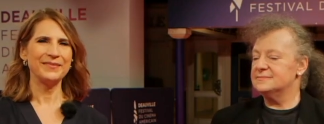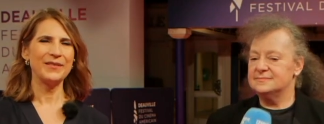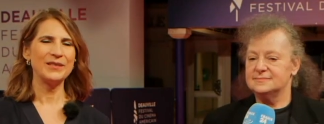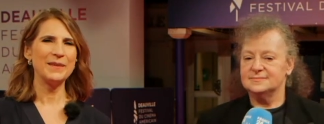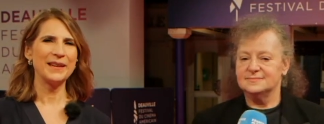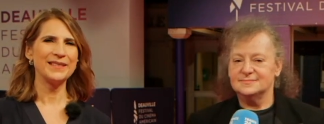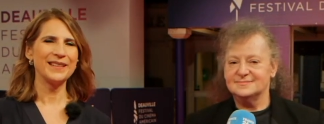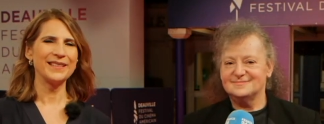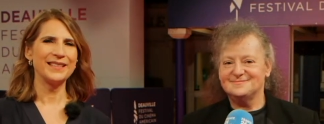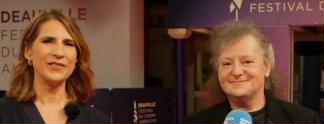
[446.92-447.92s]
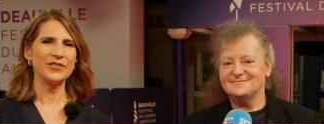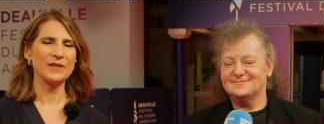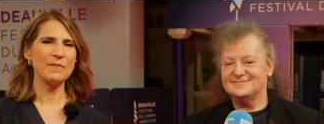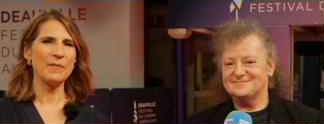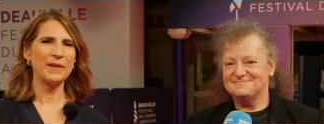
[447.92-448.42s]
Speaker 1: That was Michael Douglas there
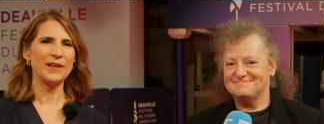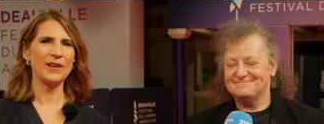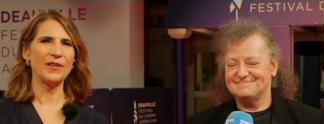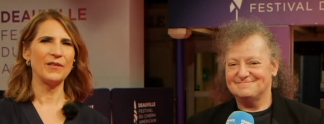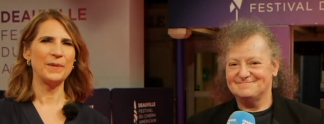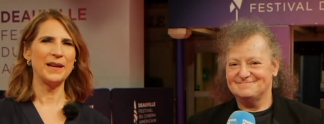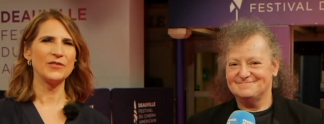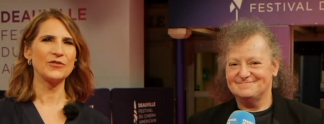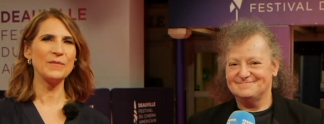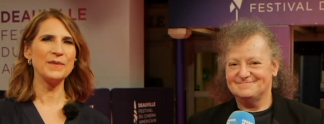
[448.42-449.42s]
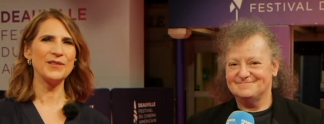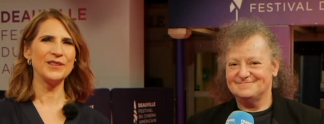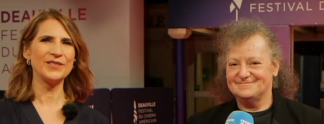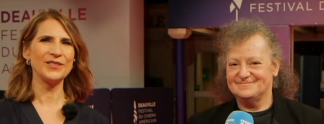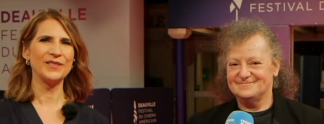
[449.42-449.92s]
just a moment ago, uh, paying
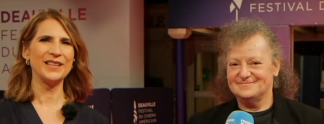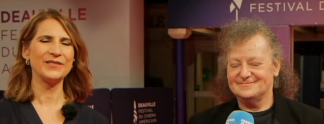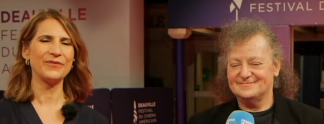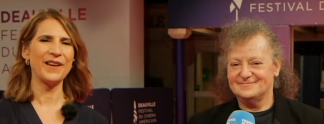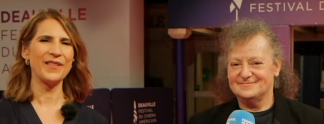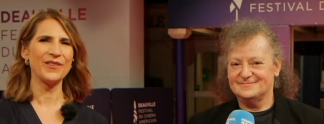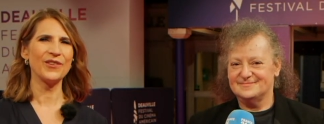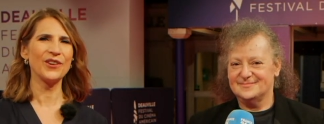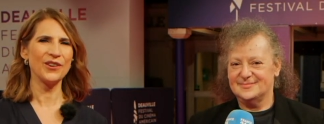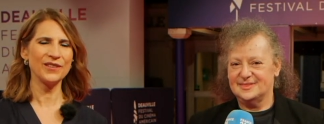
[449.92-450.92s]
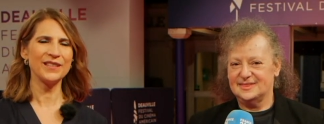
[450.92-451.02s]
tribute uh, to his father, Kirk